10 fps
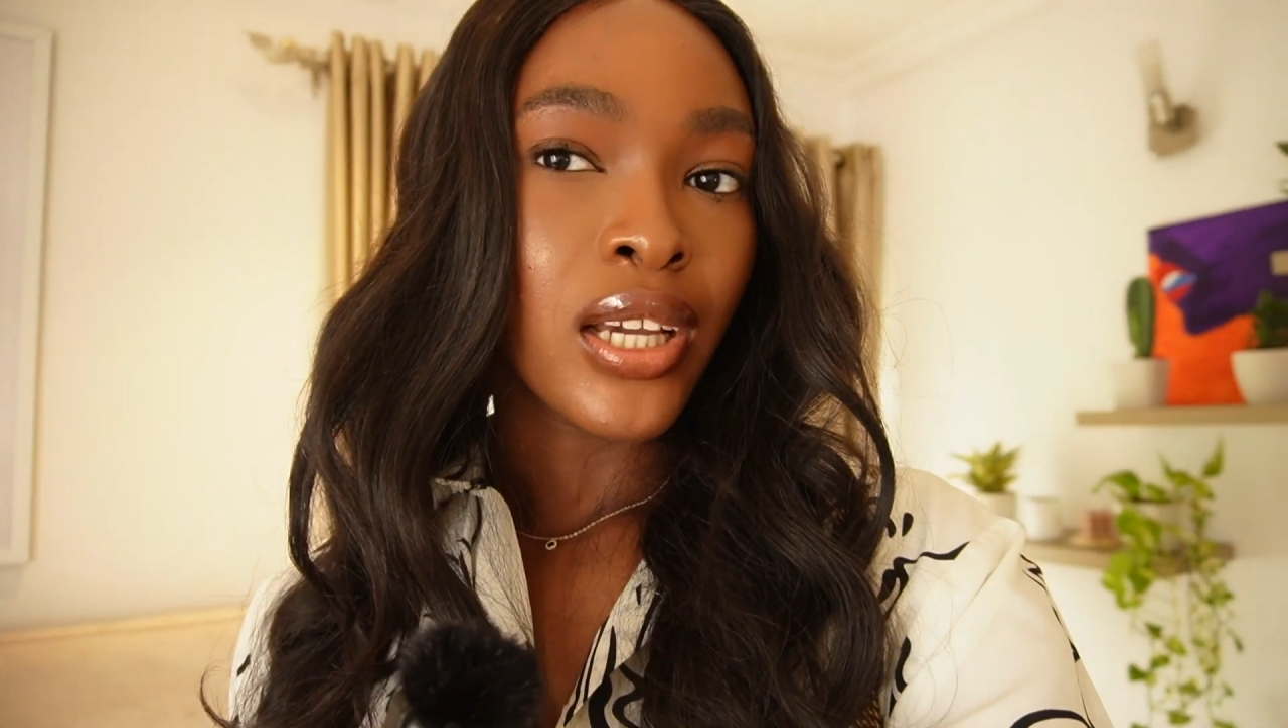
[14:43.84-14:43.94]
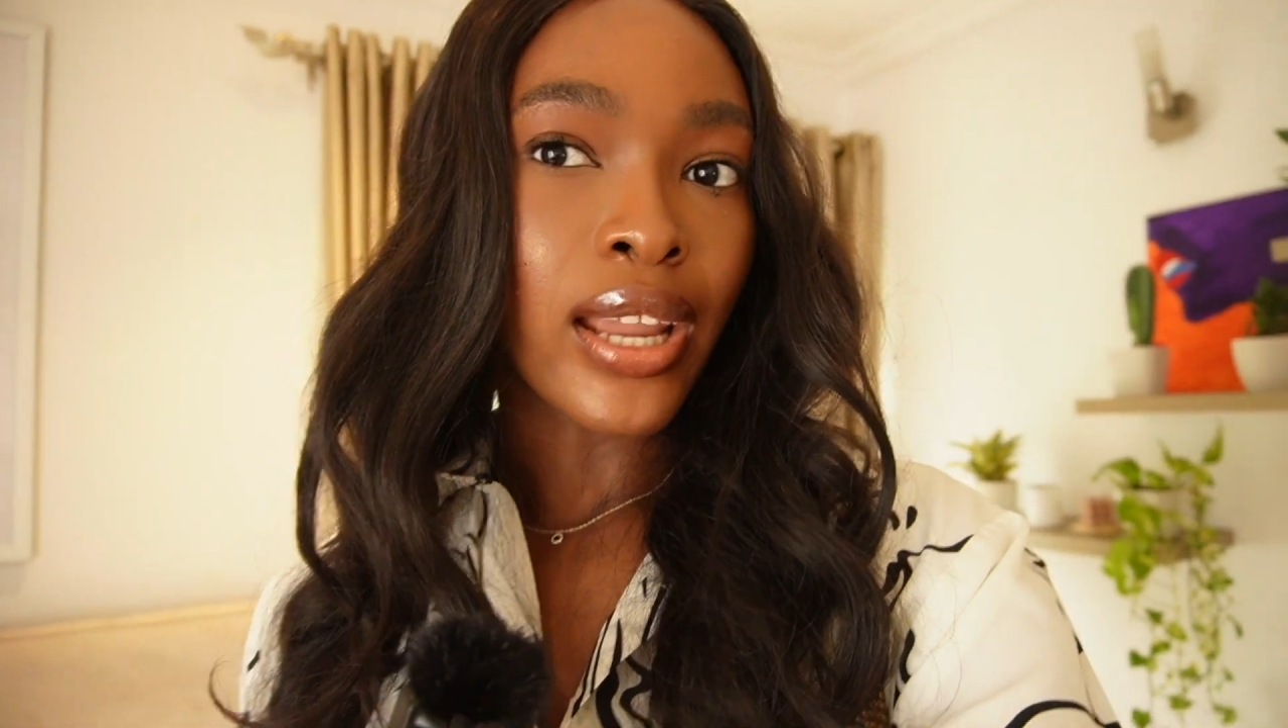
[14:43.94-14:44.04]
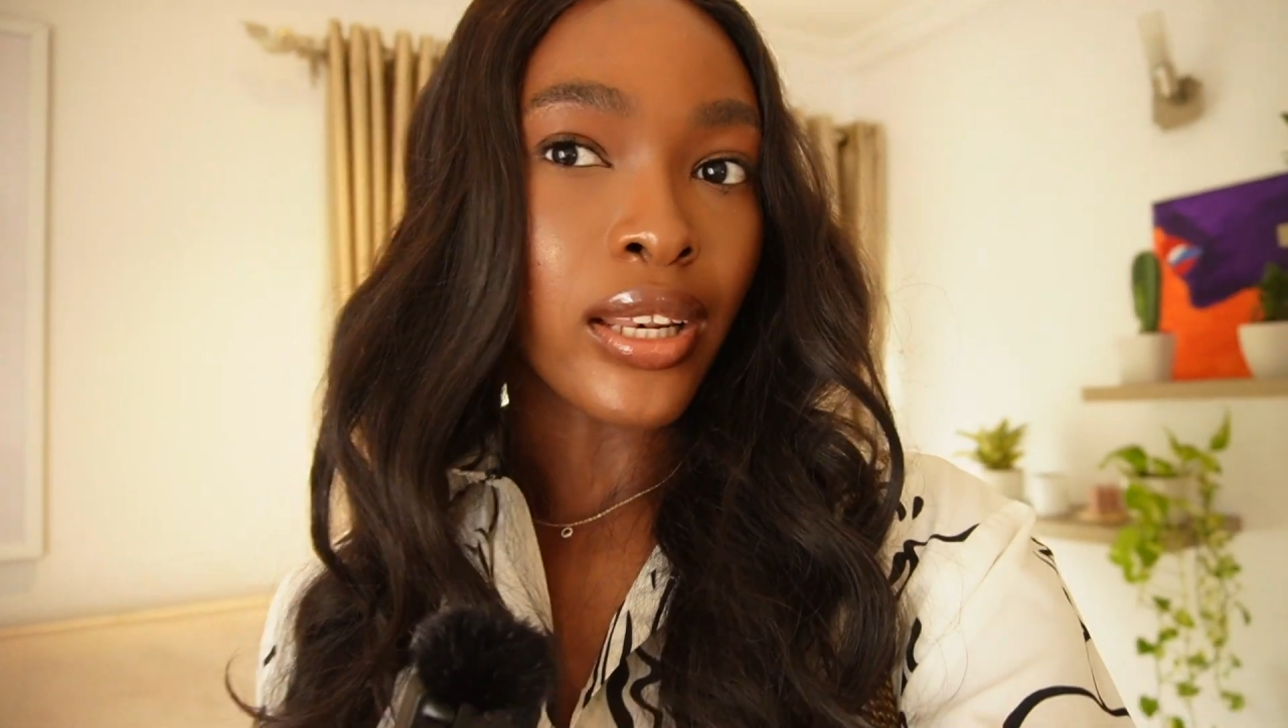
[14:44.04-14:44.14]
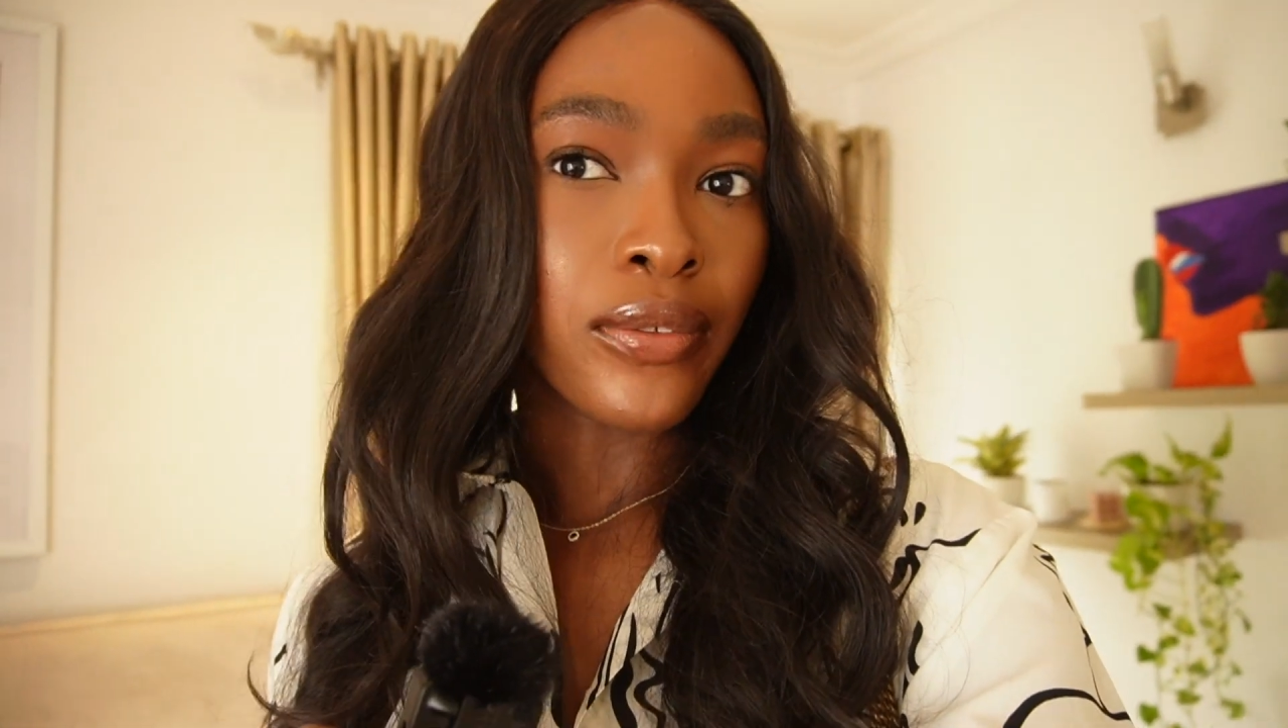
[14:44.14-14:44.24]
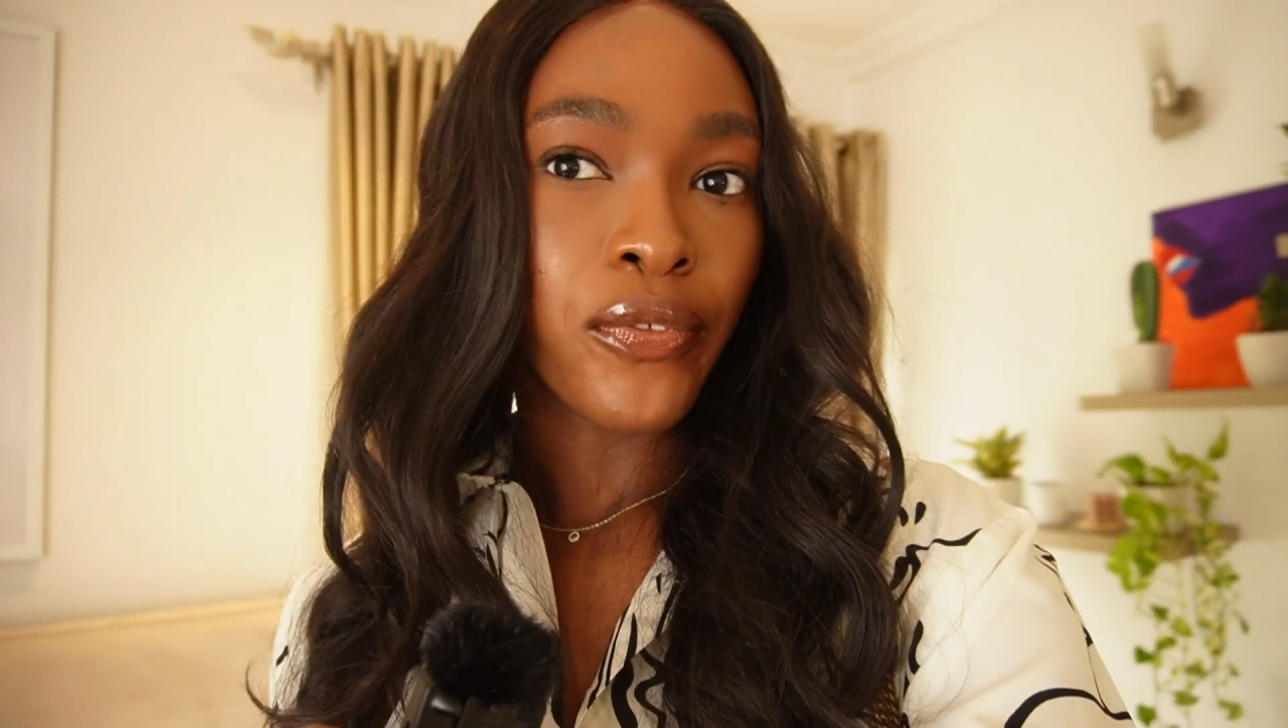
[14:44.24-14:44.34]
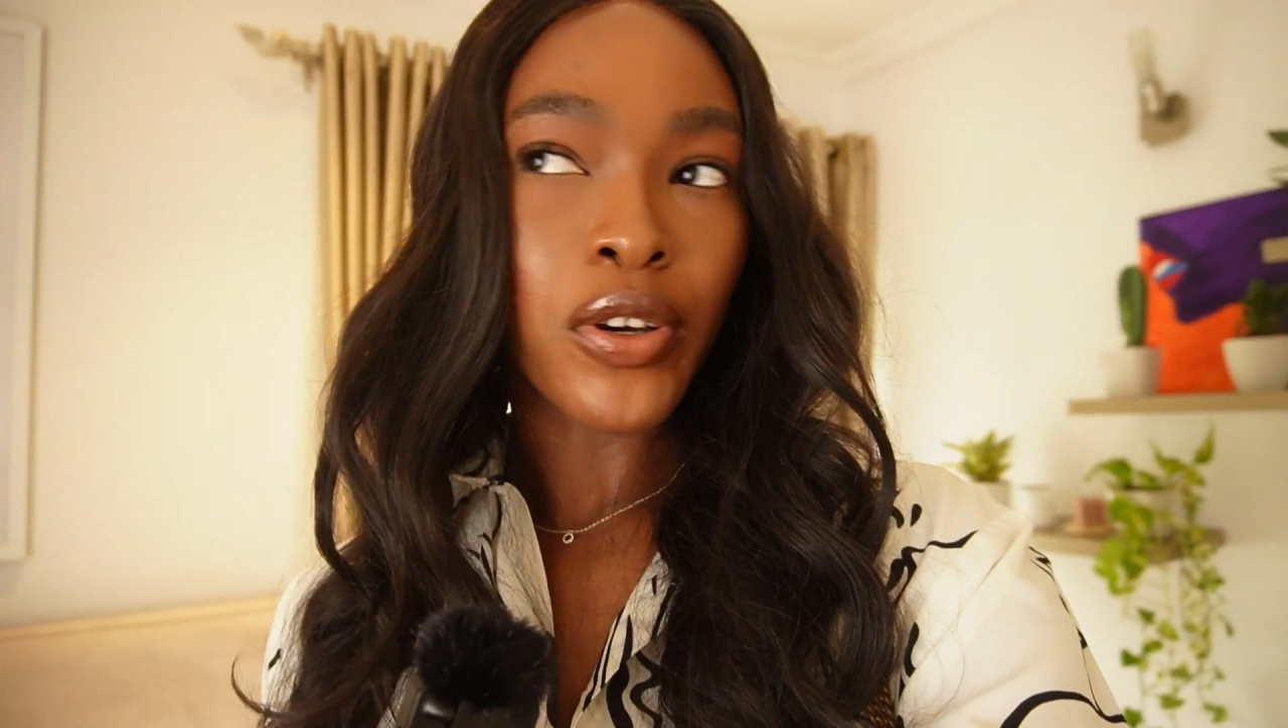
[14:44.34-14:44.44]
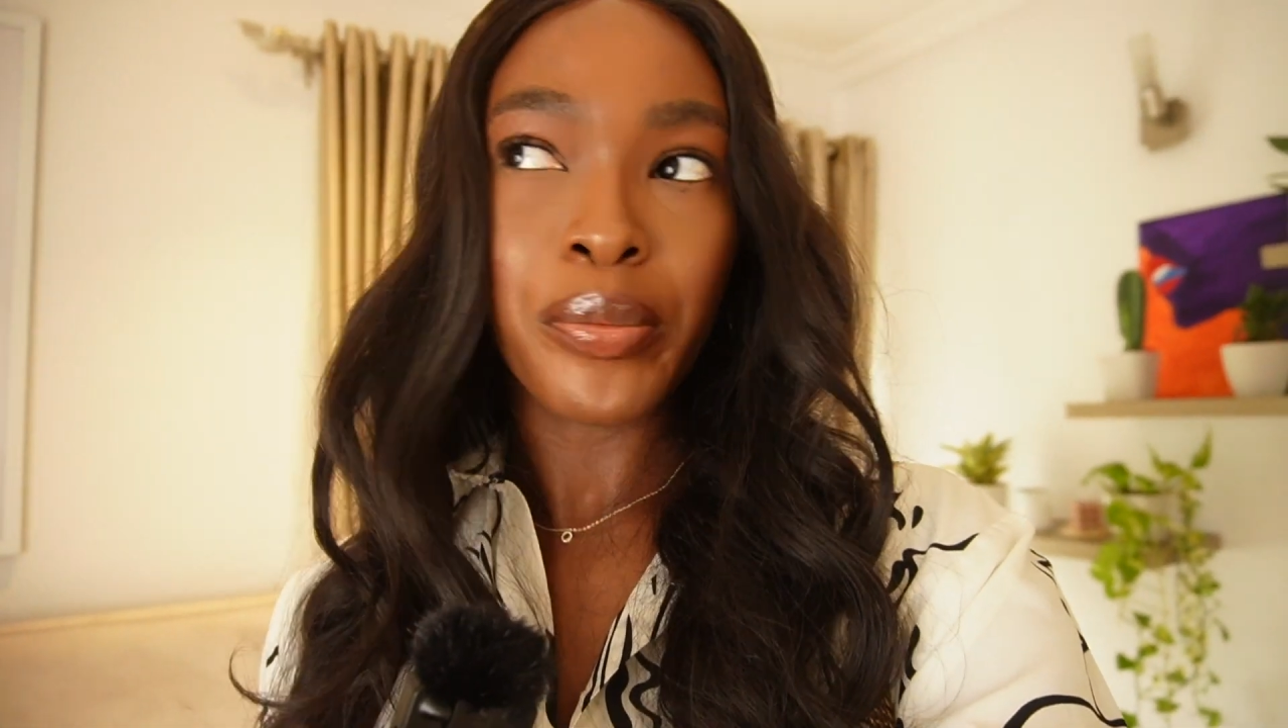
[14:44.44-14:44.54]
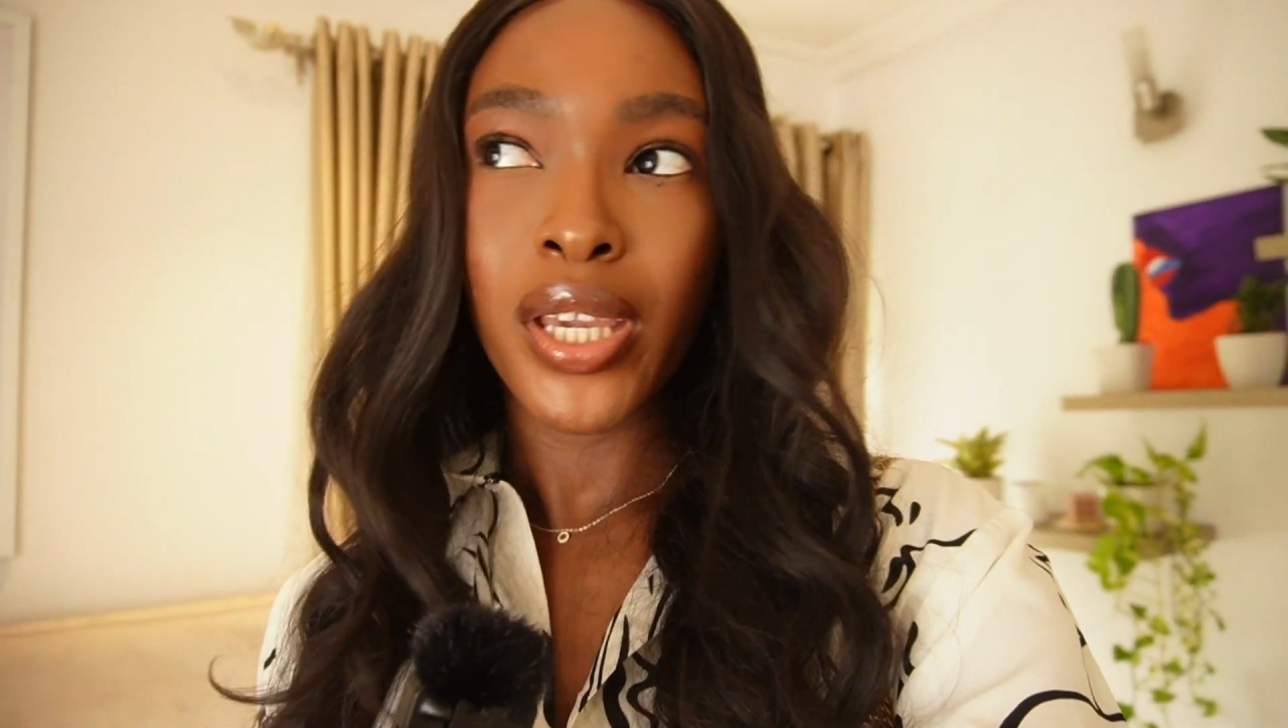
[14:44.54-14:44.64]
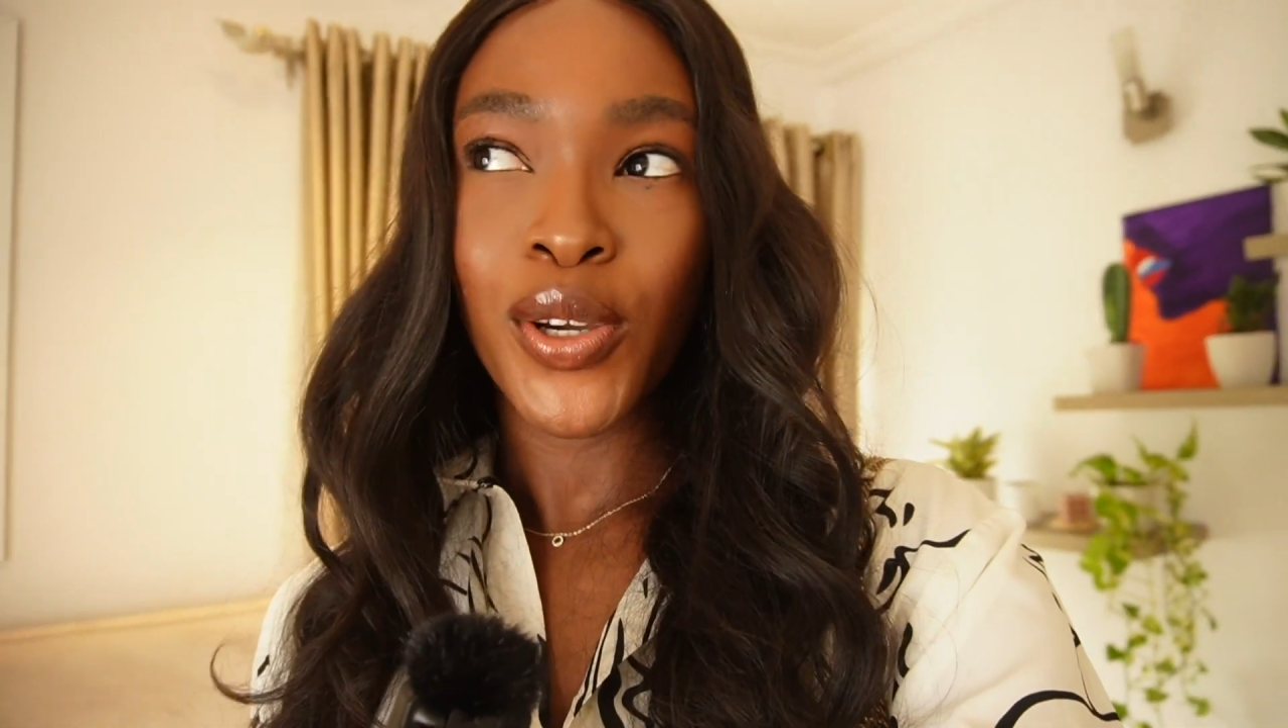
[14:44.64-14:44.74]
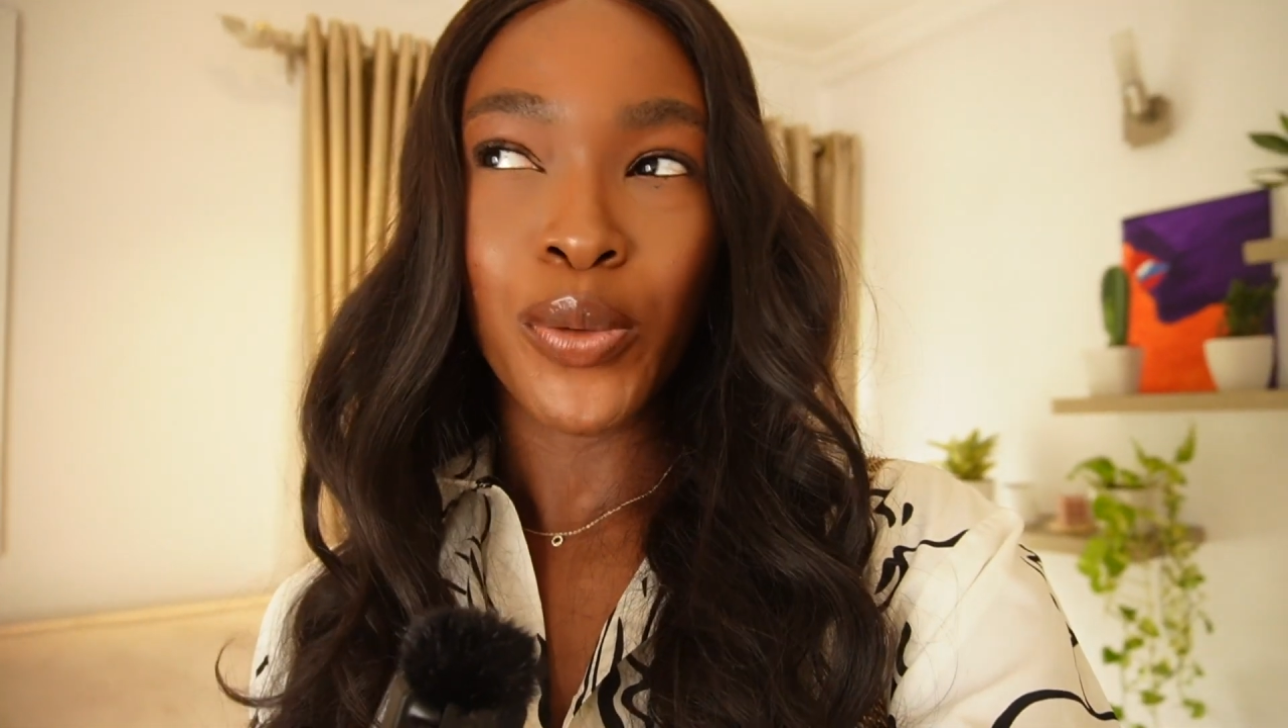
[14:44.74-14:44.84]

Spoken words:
and filming.